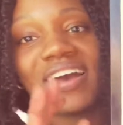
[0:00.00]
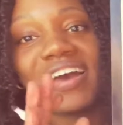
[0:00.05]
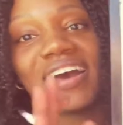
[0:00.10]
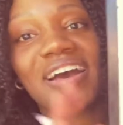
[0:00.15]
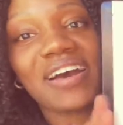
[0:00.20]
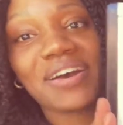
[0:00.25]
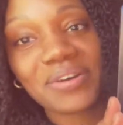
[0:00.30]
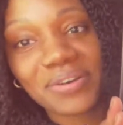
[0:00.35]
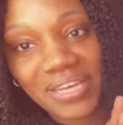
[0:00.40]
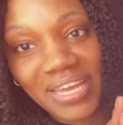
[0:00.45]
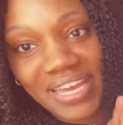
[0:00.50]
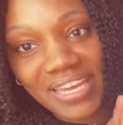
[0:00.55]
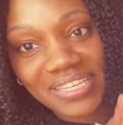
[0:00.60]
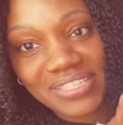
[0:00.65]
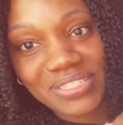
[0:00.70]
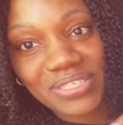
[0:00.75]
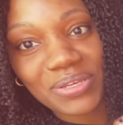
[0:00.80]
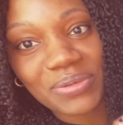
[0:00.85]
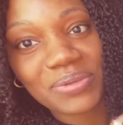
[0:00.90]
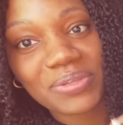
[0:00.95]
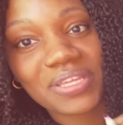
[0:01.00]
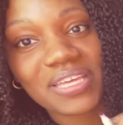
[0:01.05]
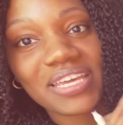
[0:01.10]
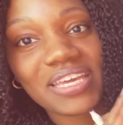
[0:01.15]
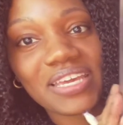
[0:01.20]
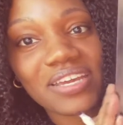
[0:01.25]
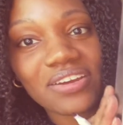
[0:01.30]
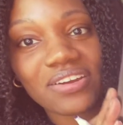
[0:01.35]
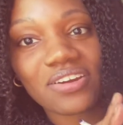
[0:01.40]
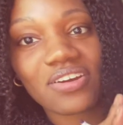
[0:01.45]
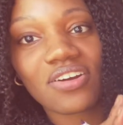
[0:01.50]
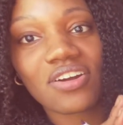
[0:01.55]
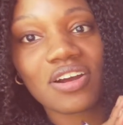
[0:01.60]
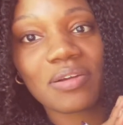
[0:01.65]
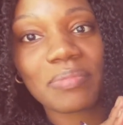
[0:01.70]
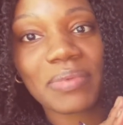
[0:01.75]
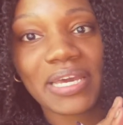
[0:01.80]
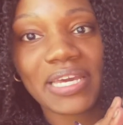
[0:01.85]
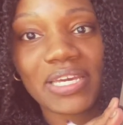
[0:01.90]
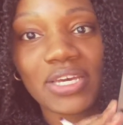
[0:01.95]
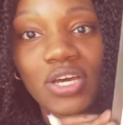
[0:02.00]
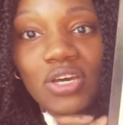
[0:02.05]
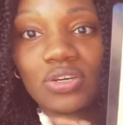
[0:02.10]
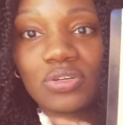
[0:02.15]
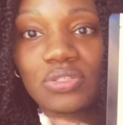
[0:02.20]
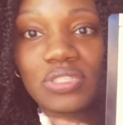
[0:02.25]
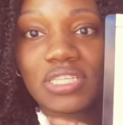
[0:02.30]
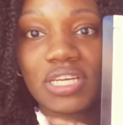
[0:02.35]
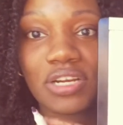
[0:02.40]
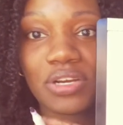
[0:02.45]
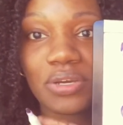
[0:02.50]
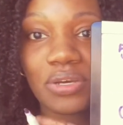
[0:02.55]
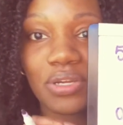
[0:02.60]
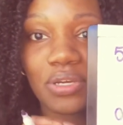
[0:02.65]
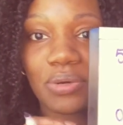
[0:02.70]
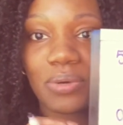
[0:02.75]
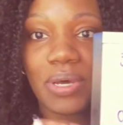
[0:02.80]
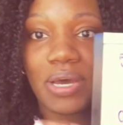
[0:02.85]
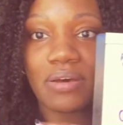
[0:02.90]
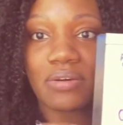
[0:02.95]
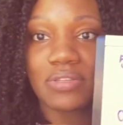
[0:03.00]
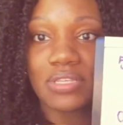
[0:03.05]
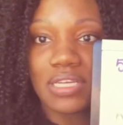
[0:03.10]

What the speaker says: Okay, so here are my codes that are going to go out on the